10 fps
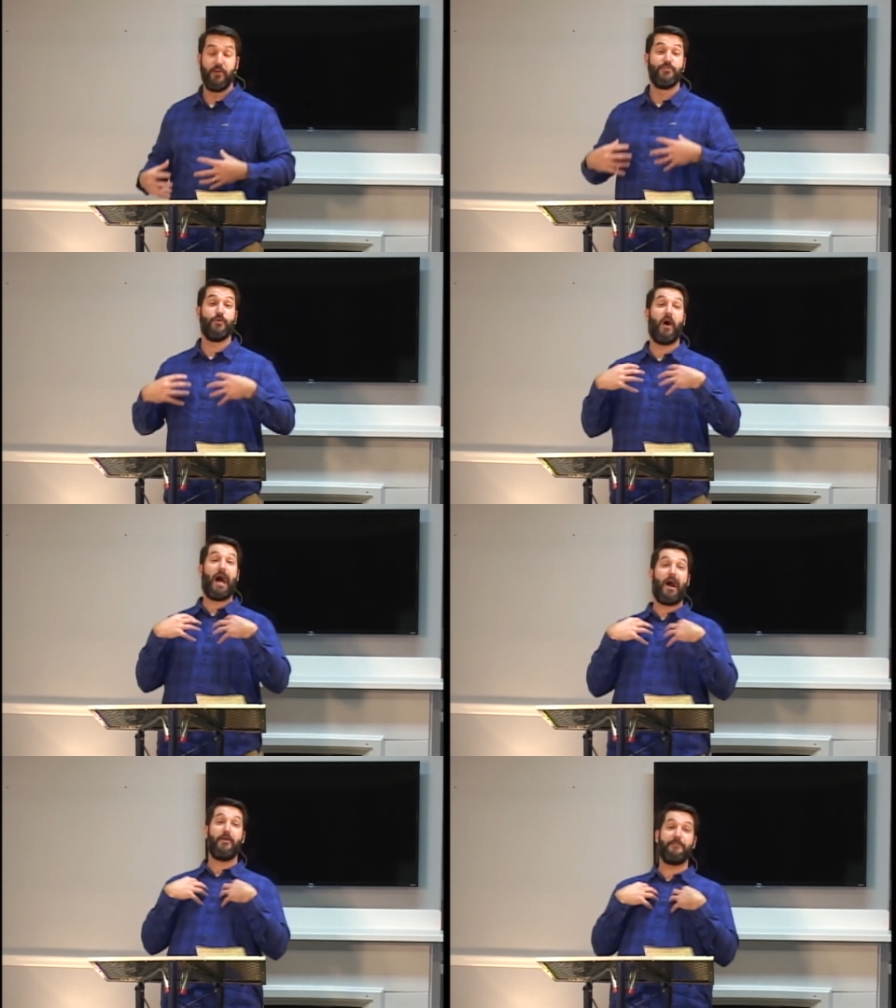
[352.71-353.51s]
So
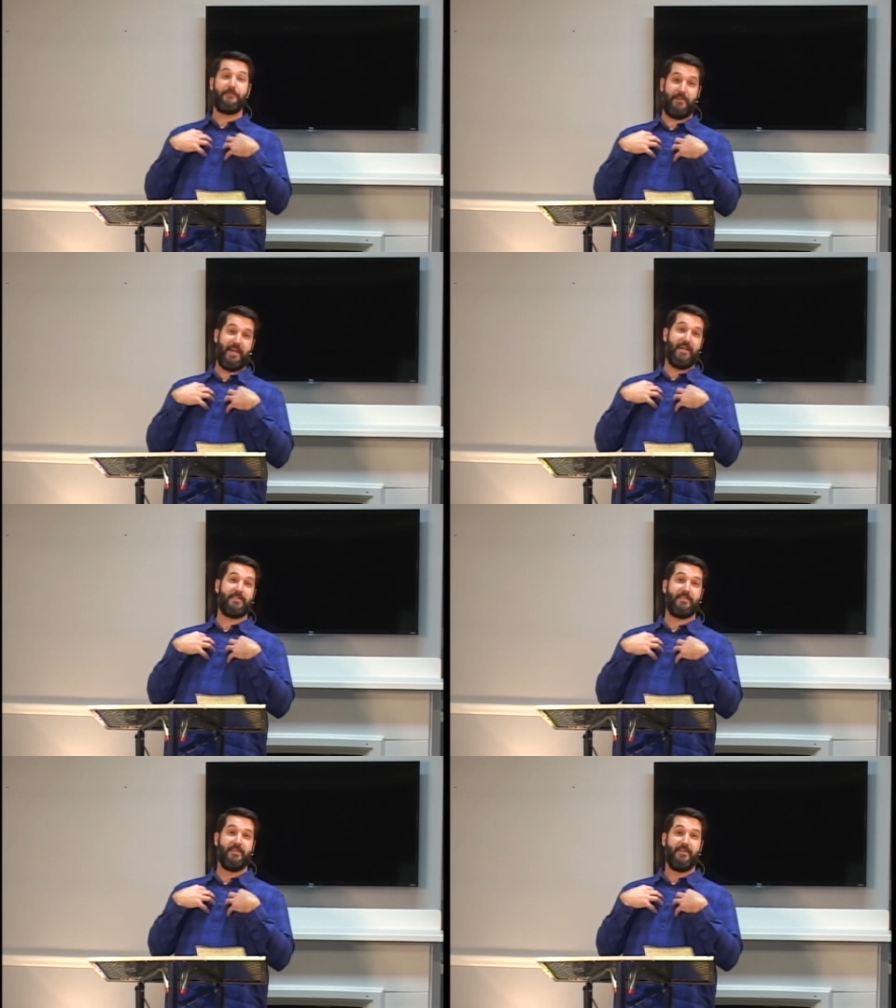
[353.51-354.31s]
our
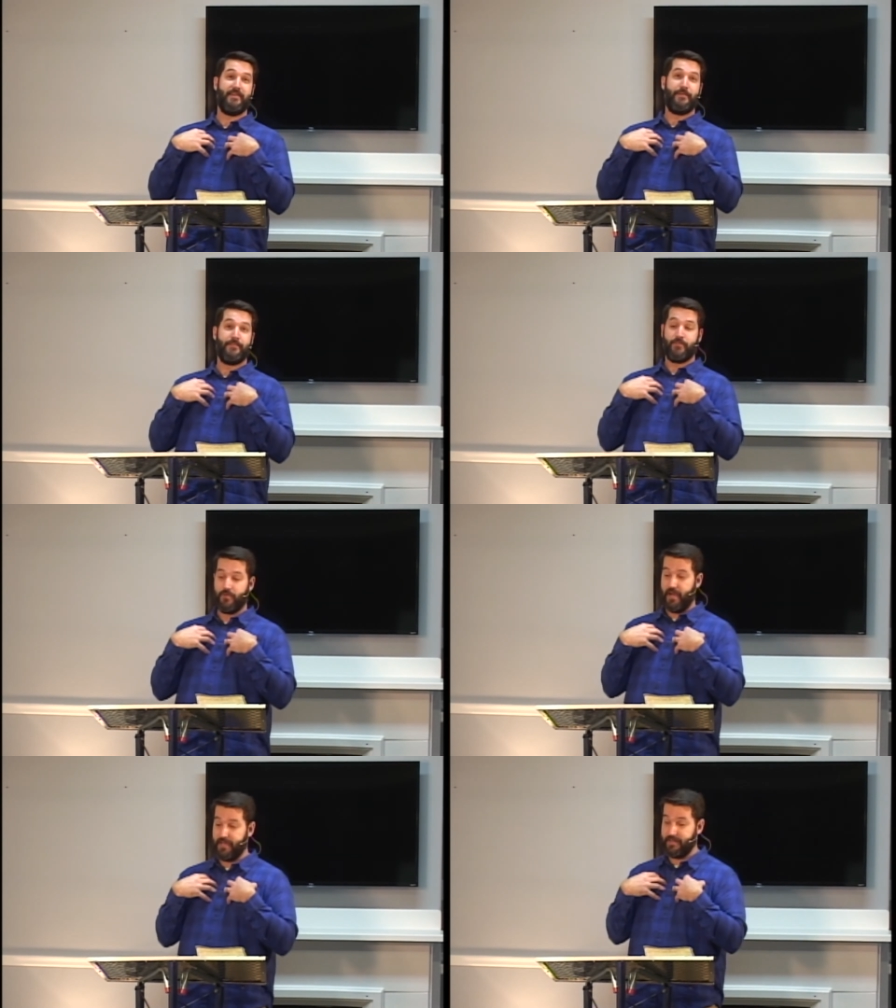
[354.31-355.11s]
faith,
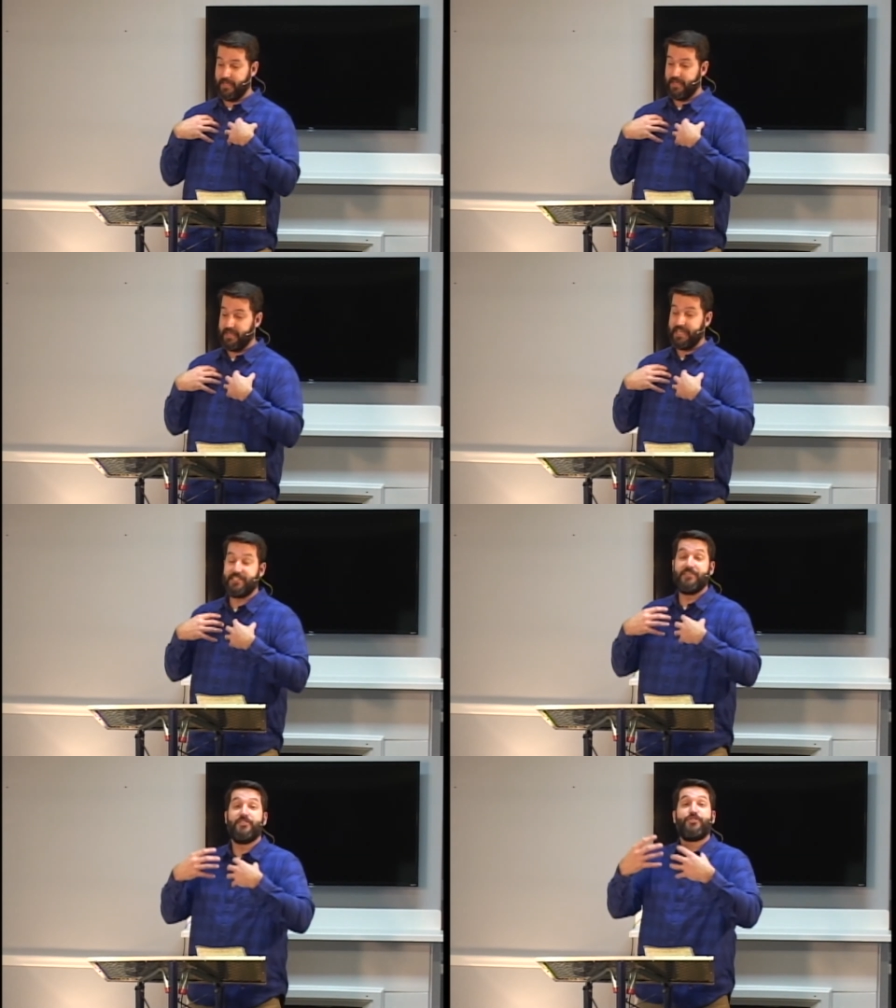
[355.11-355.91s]
right,
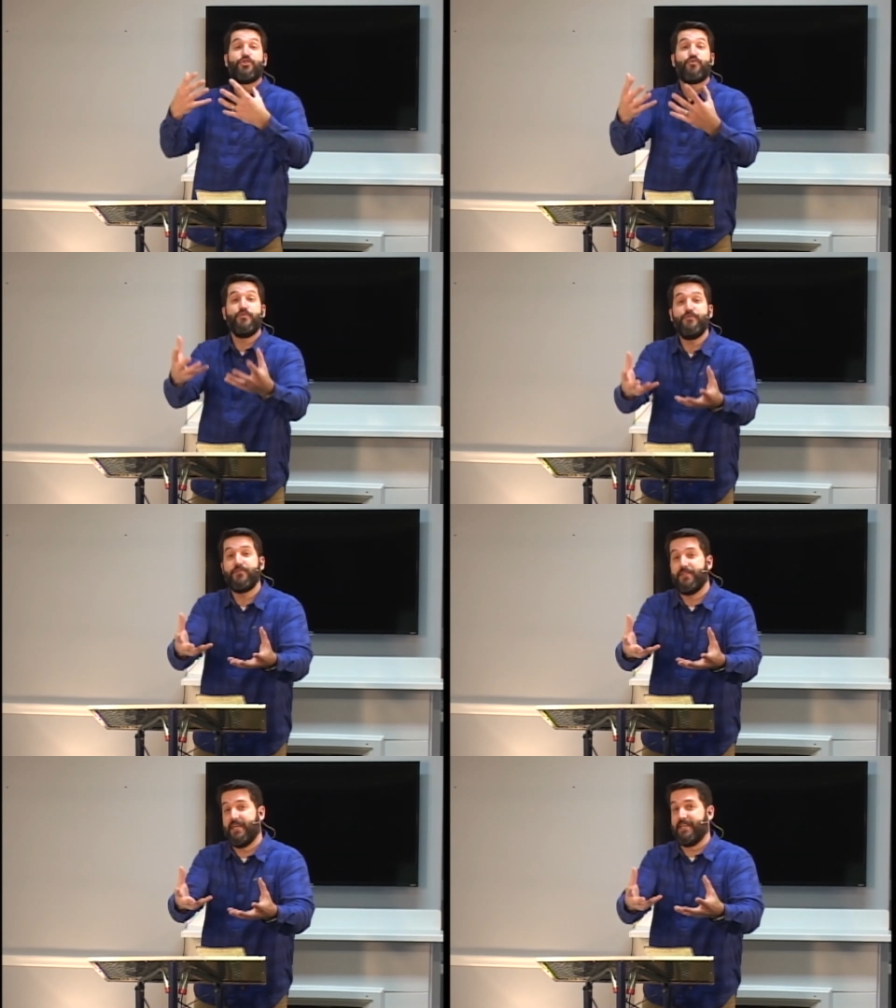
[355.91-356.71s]
is in the true
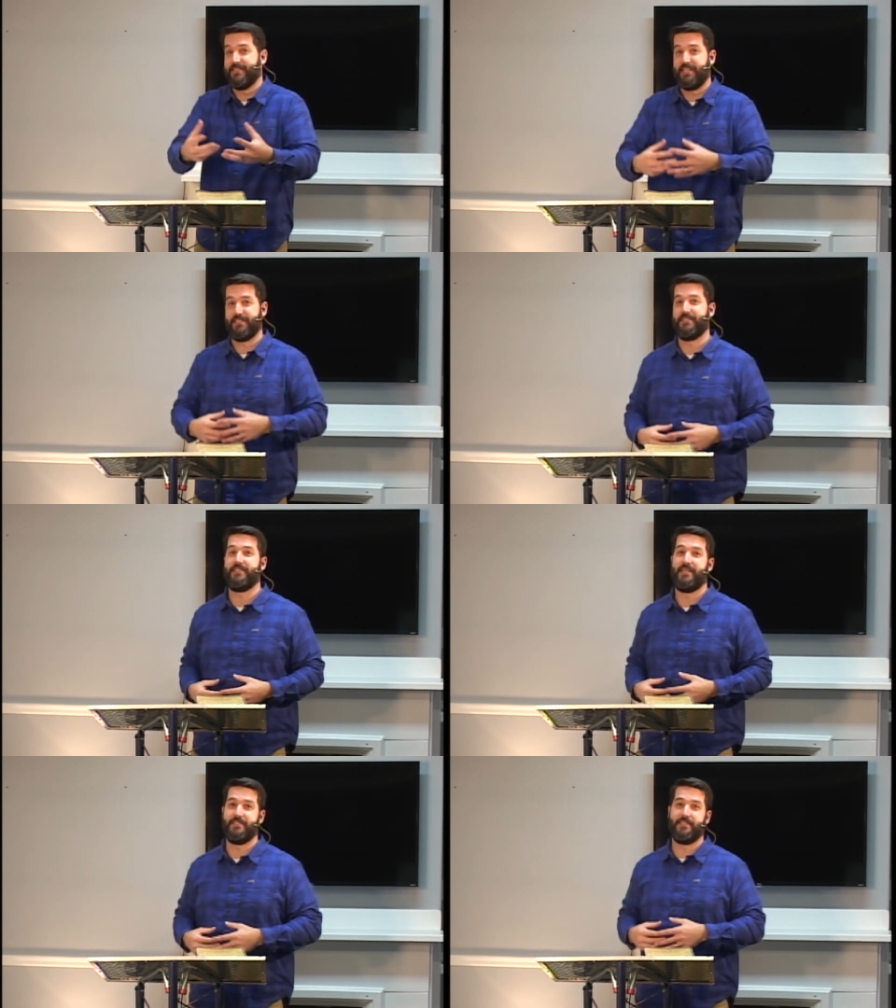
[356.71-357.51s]
things, as it
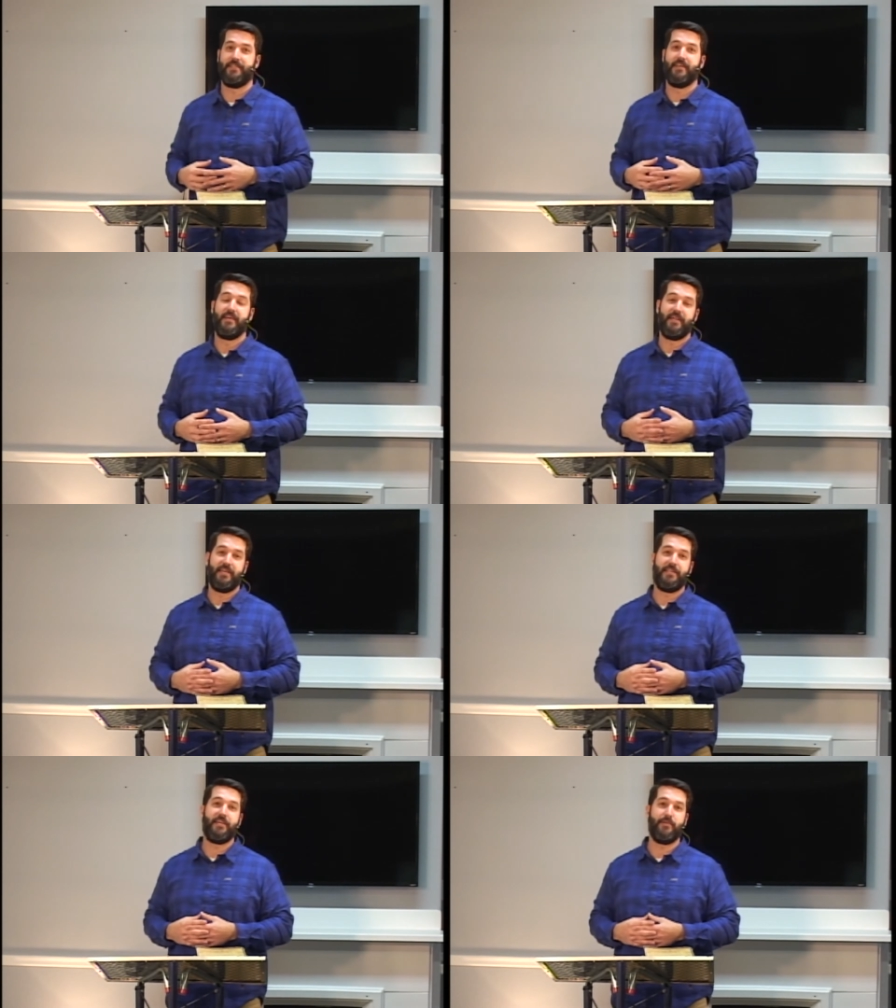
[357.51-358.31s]
says in,
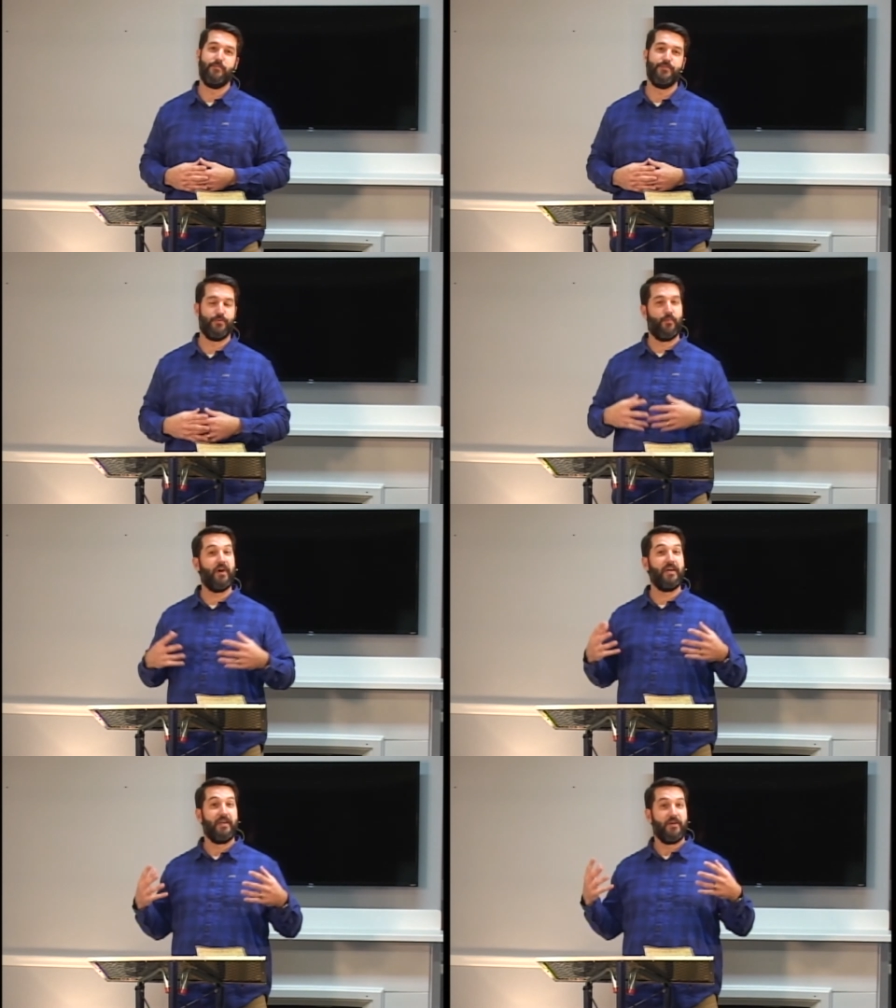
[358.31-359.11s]
in Hebrews. And
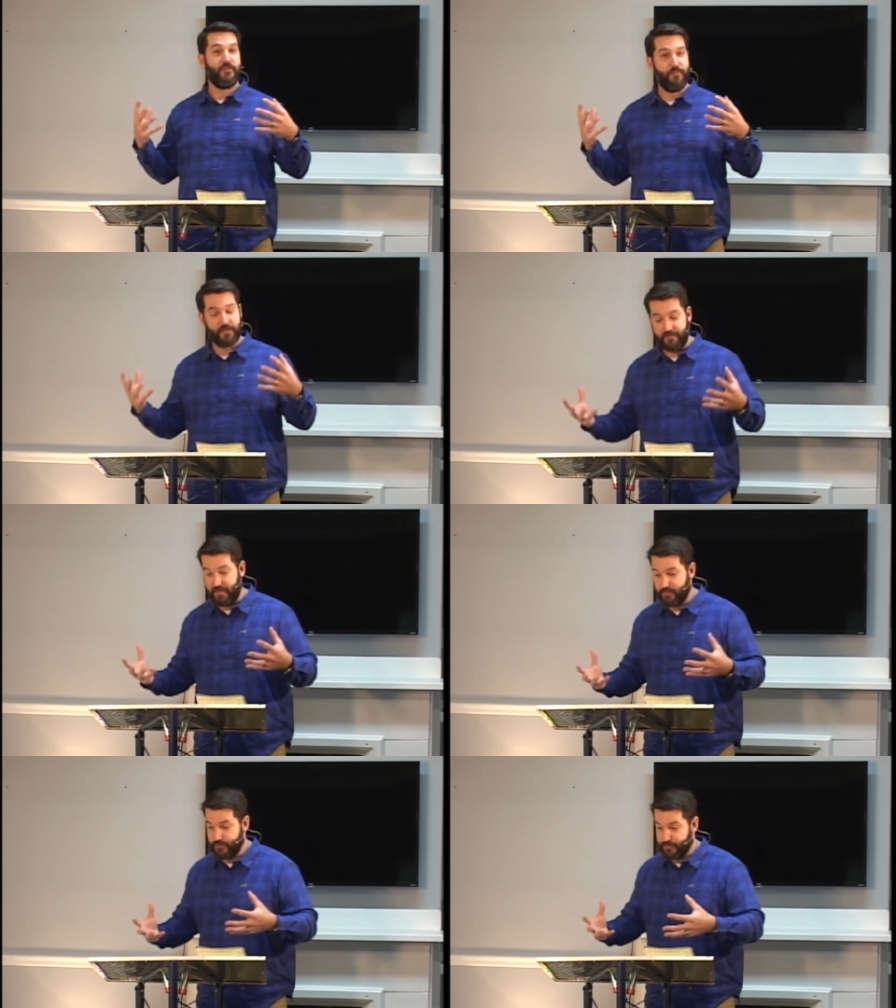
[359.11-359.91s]
what the book of
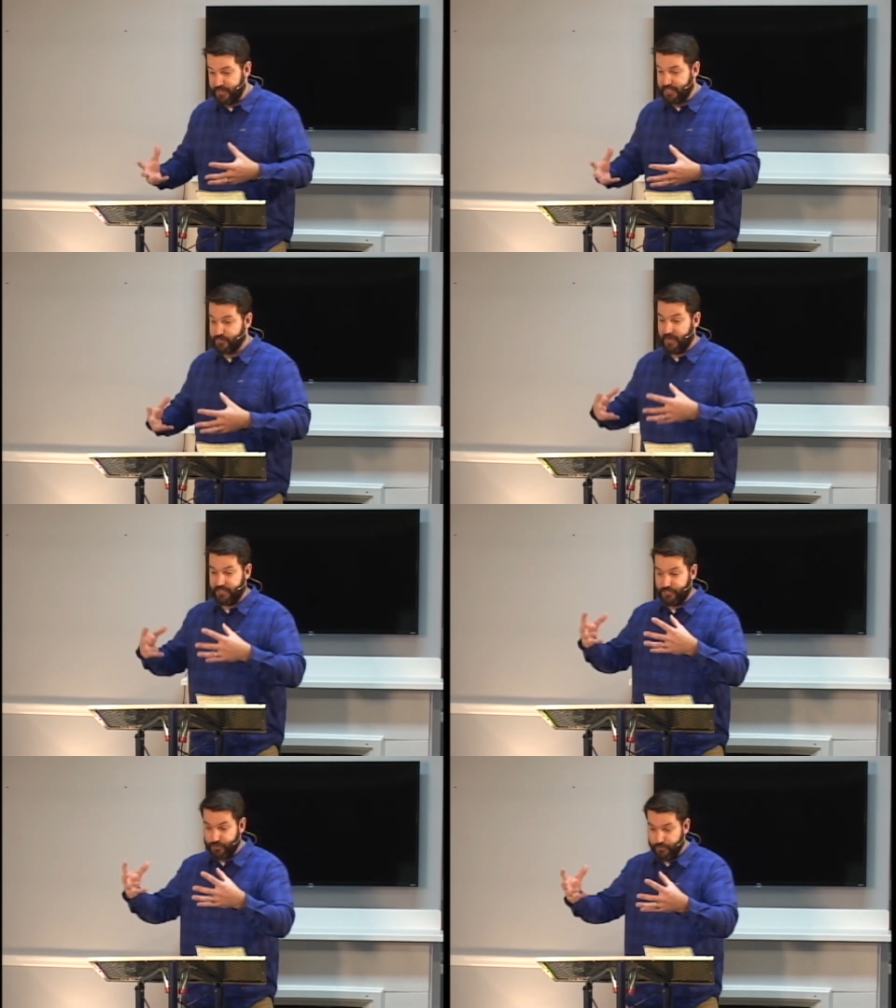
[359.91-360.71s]
Hebrews means by
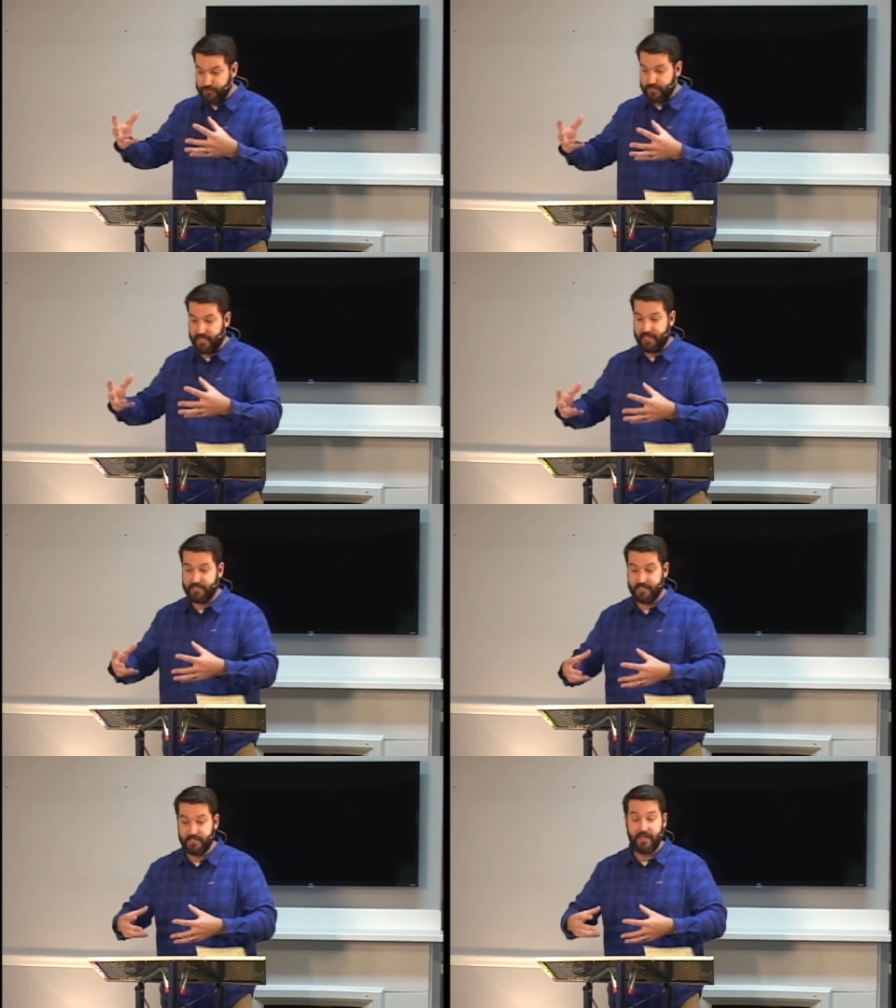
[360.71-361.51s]
the true
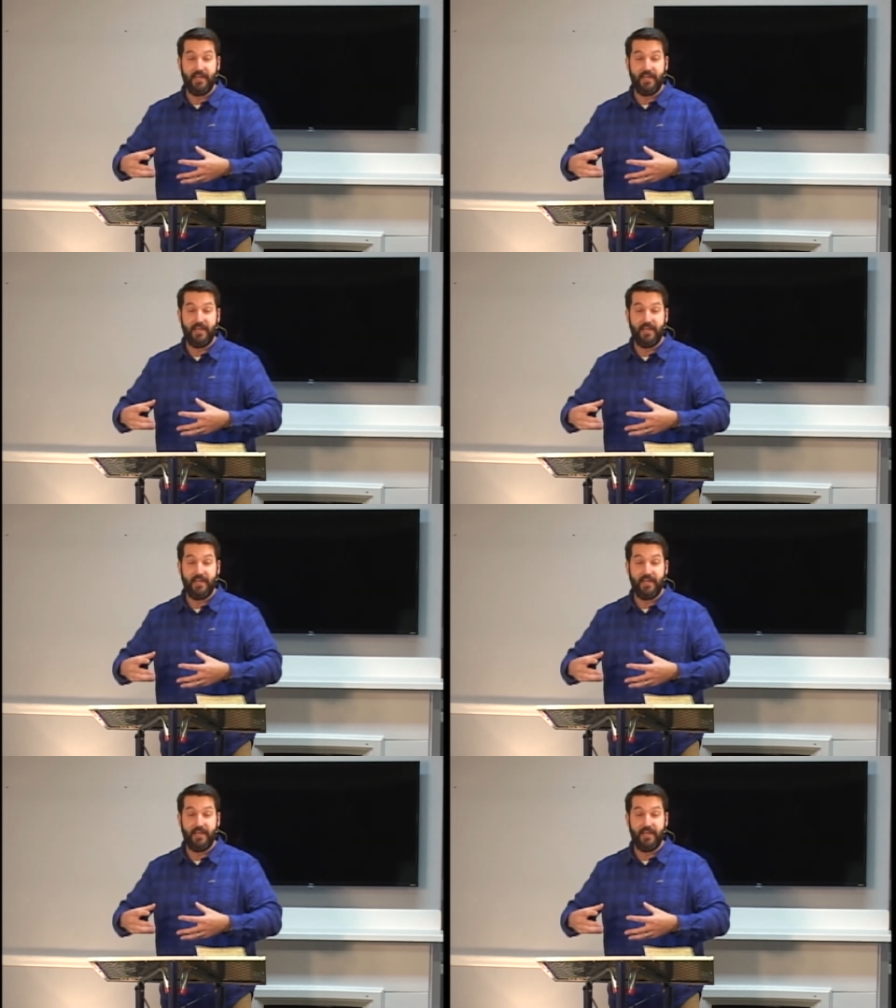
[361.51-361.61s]
things is